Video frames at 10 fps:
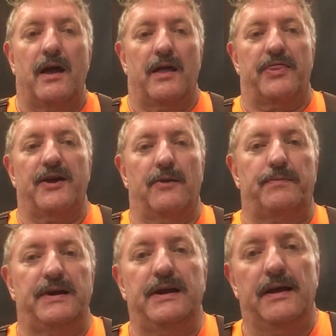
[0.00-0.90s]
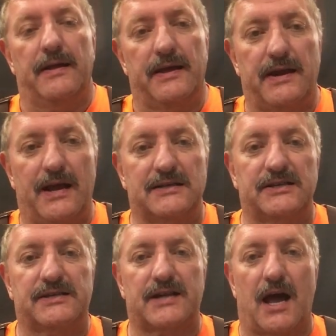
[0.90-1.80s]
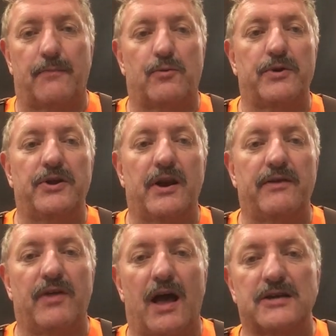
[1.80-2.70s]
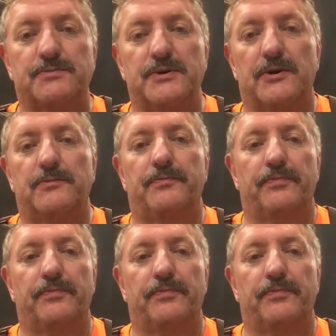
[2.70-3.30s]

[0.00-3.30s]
therapy, it doesn't stop when you leave the hospital.